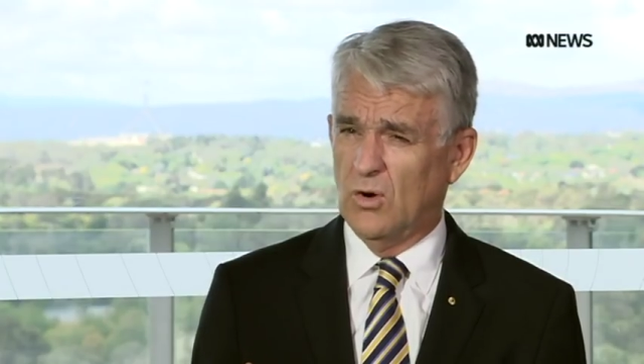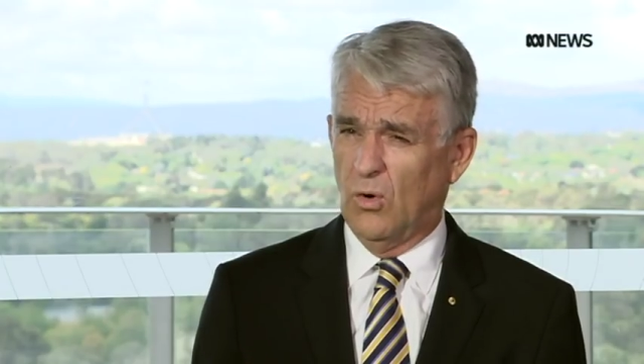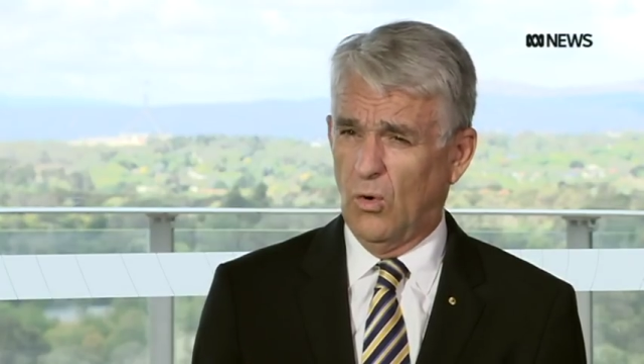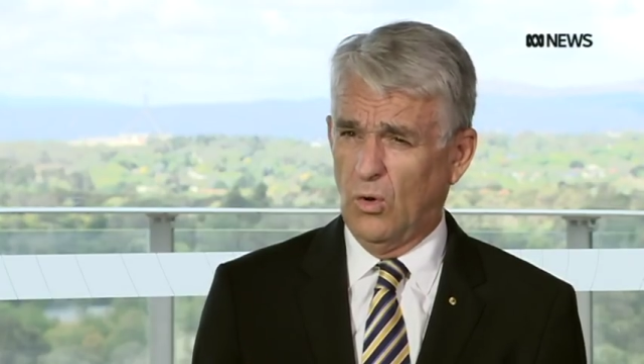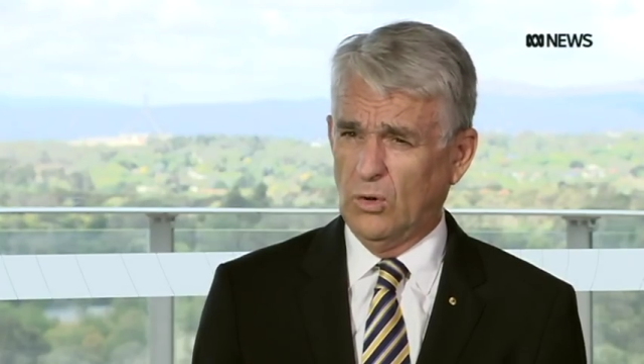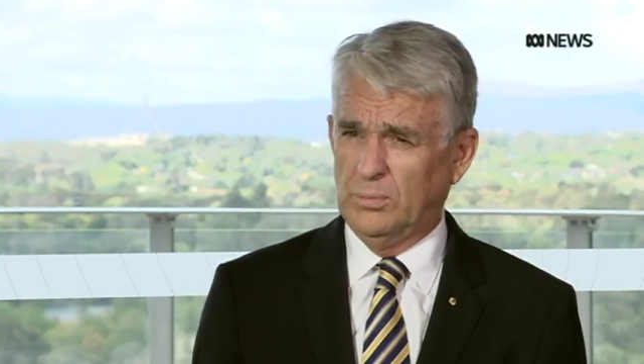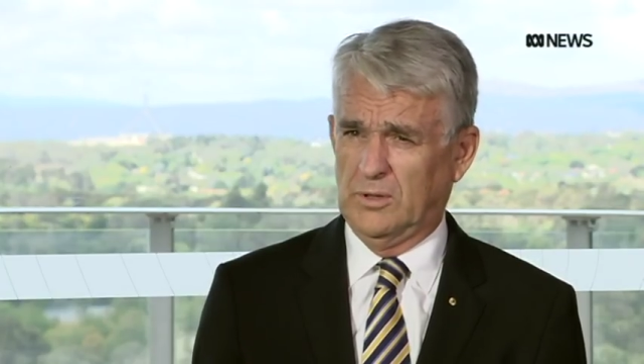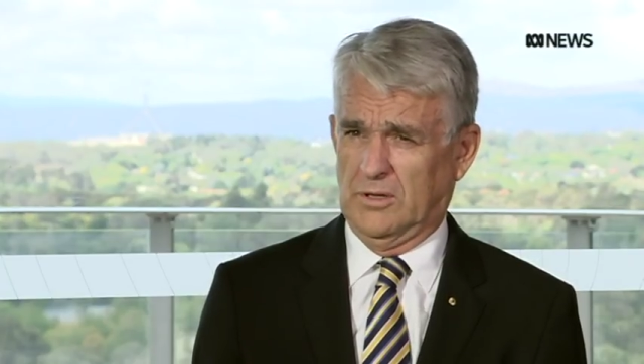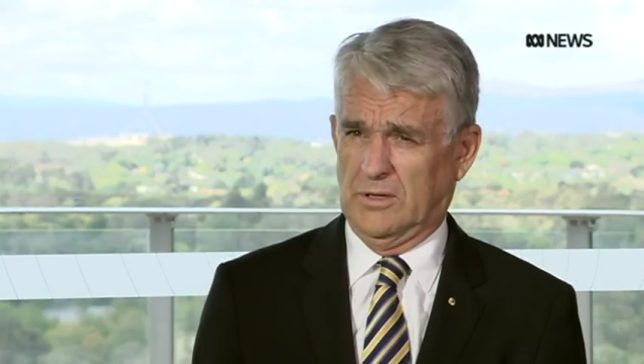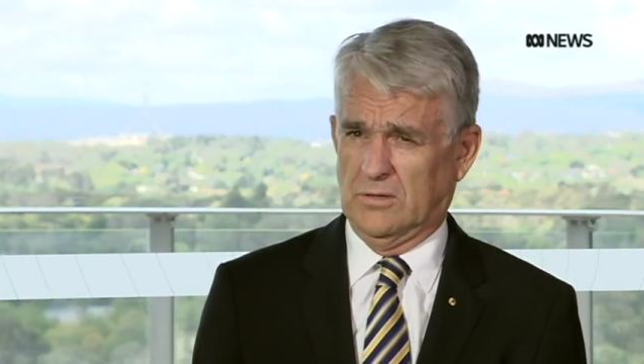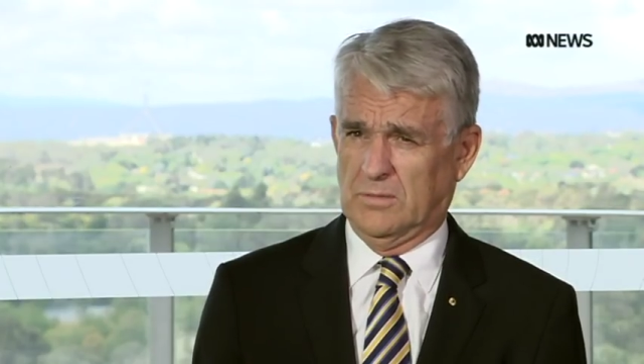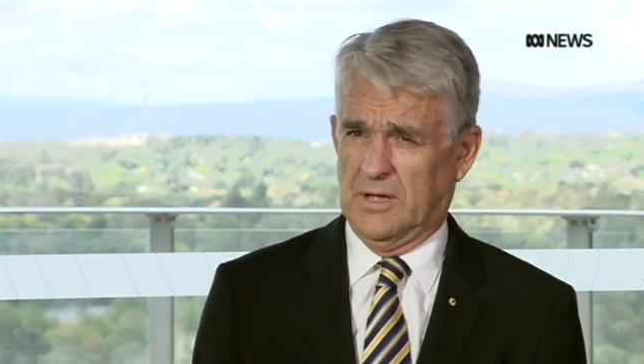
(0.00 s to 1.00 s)
all
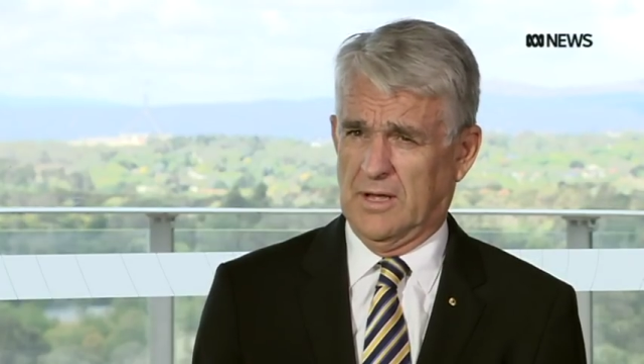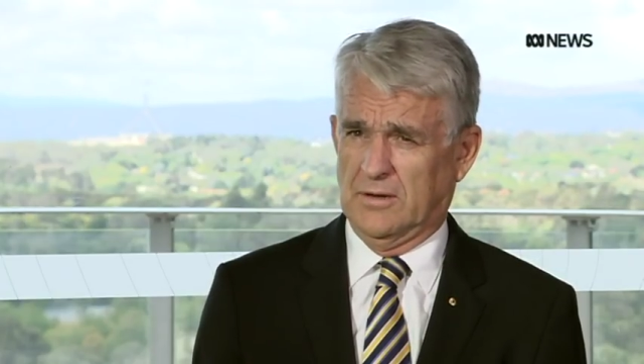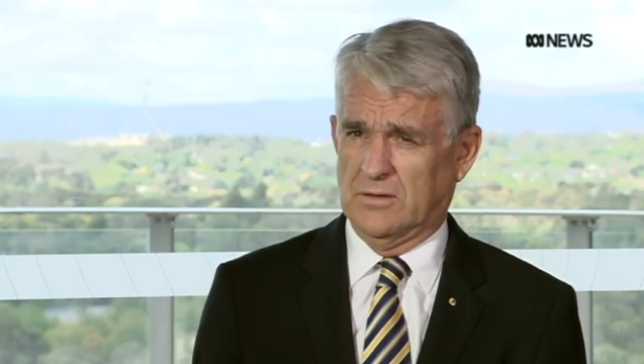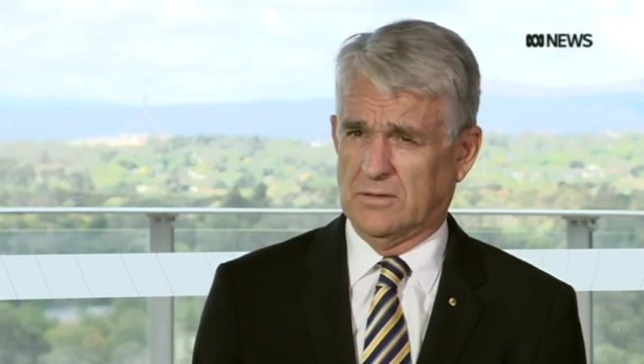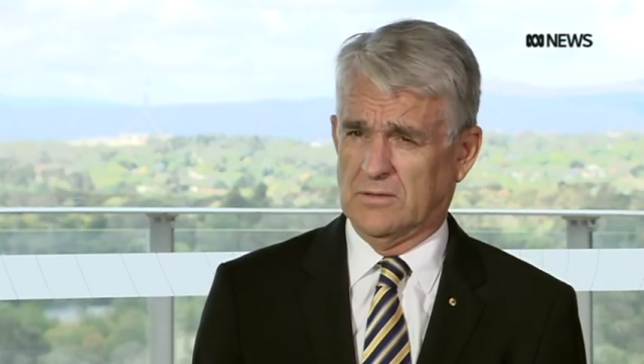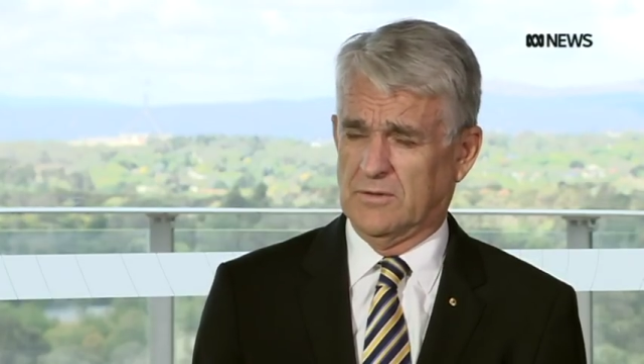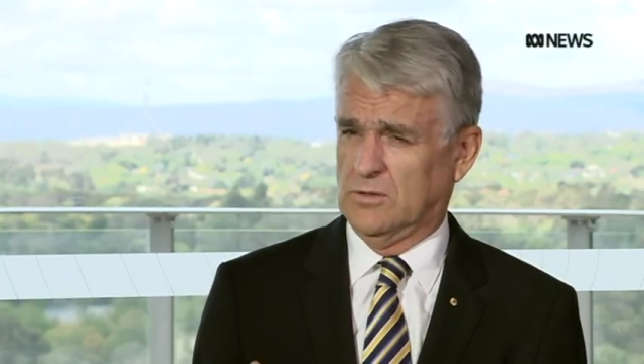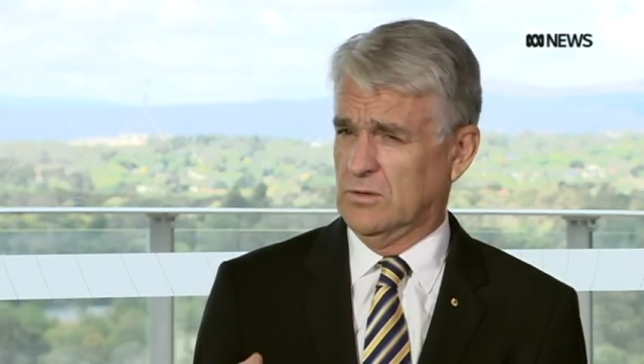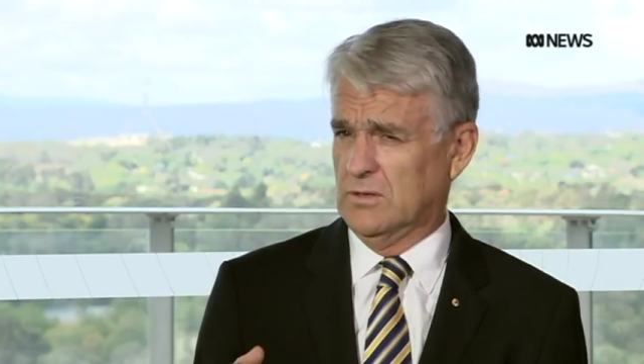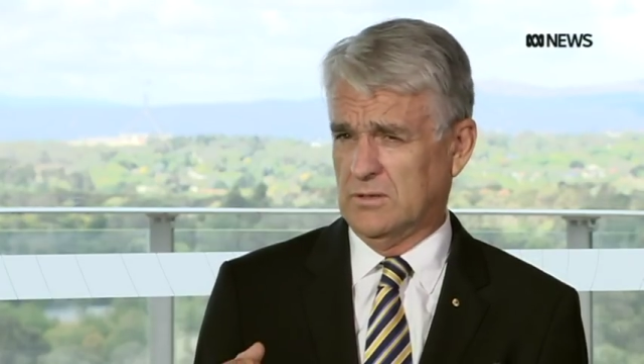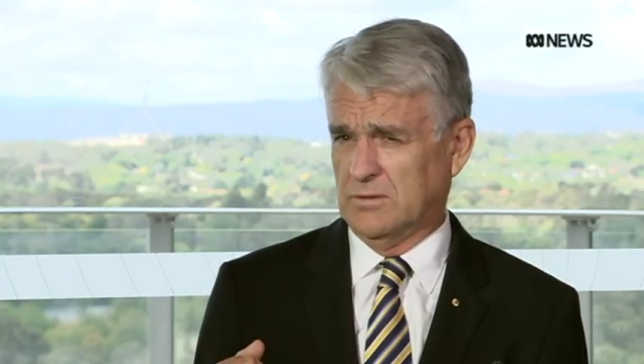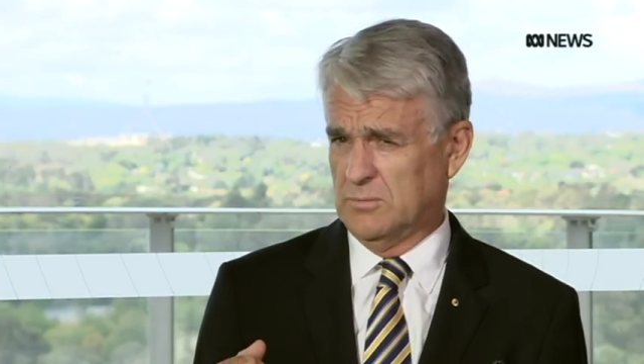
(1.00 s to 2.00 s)
political parties. If you
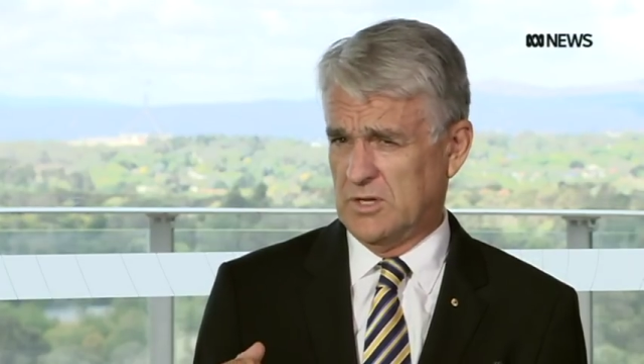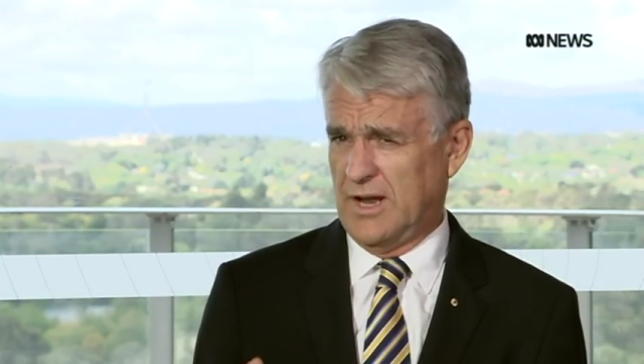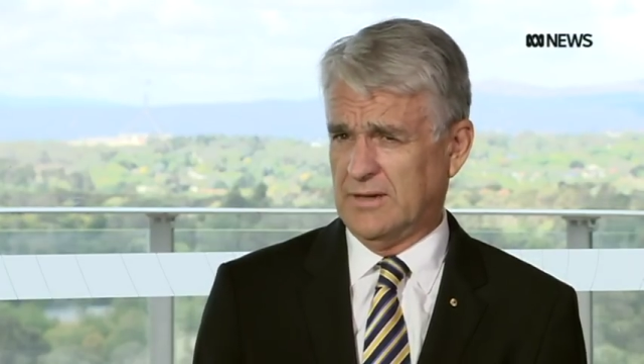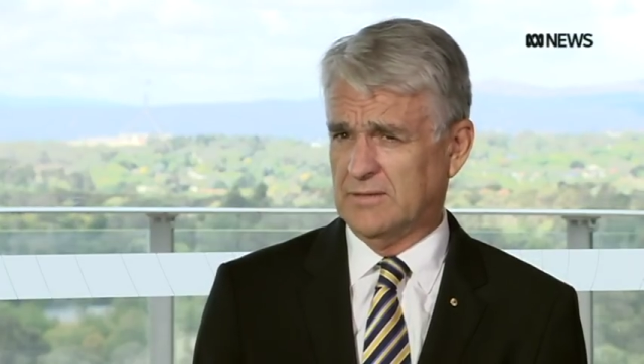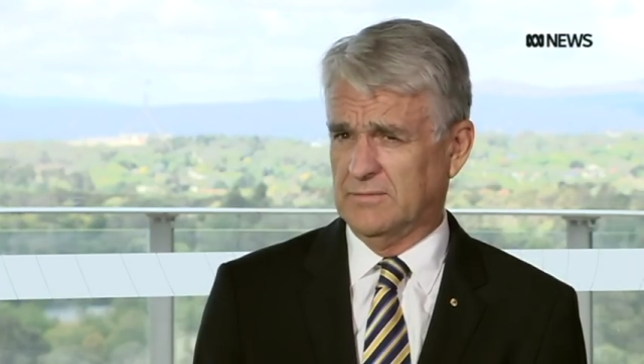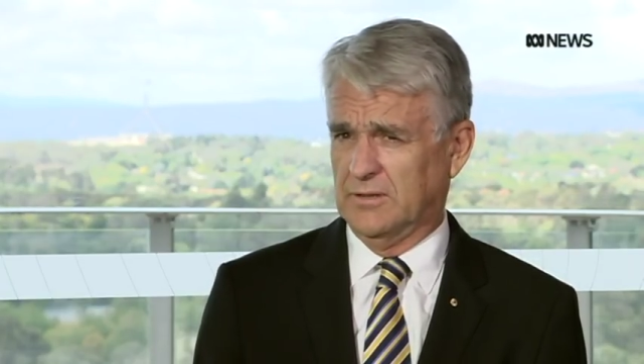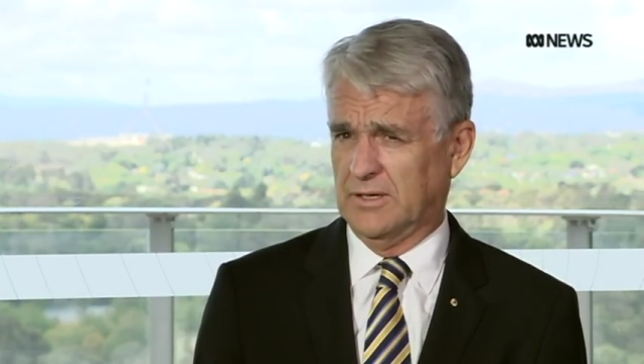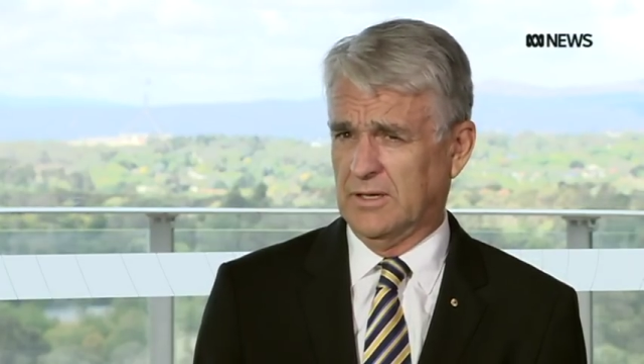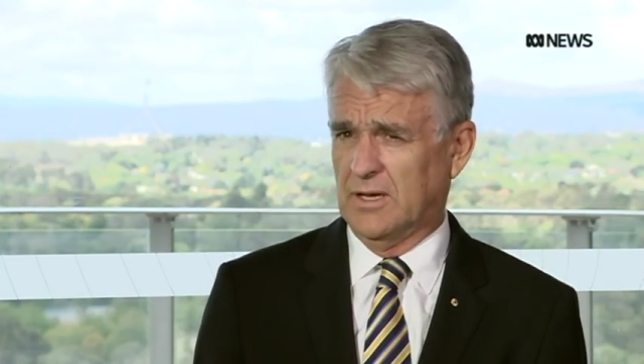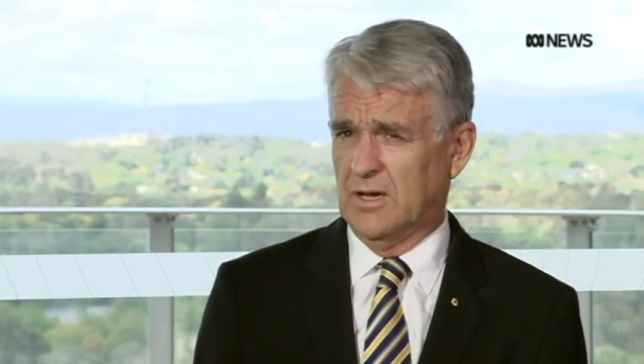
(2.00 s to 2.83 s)
look at it objectively,